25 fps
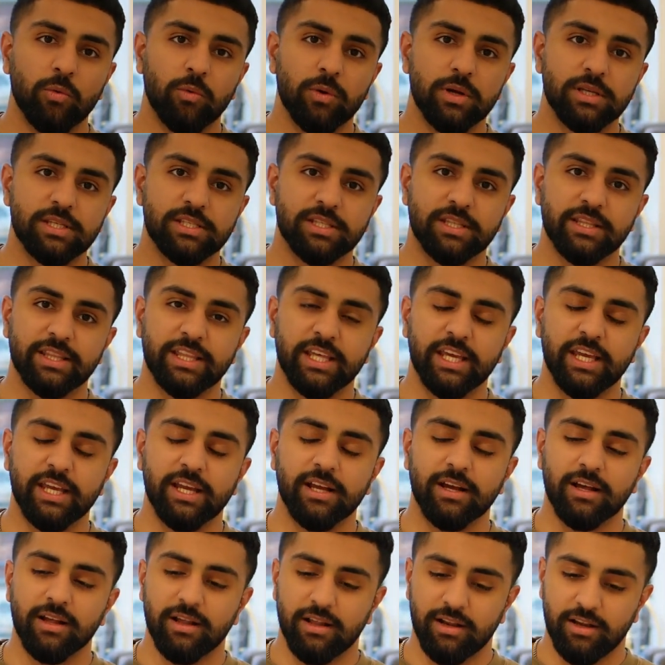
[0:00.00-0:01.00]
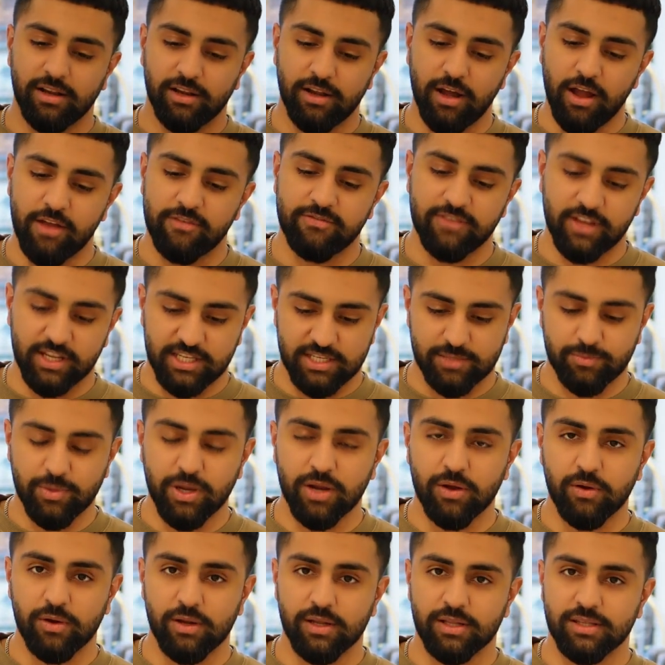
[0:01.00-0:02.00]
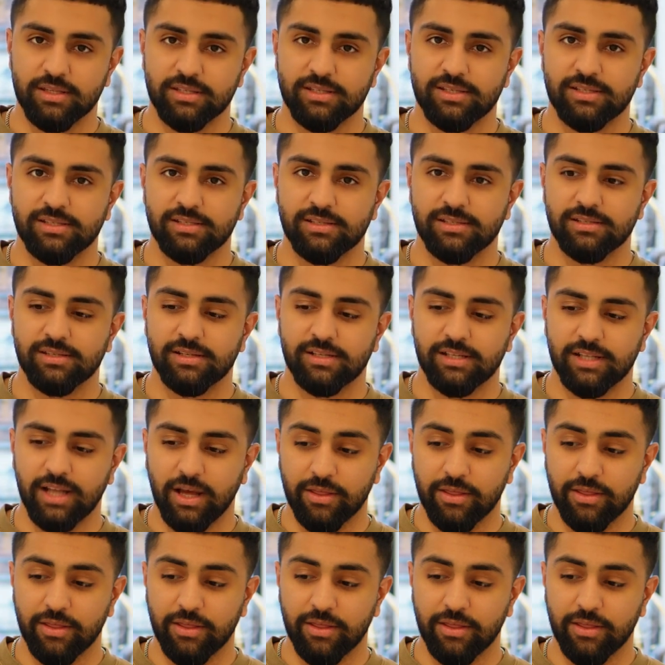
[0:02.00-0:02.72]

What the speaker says: was the life experience.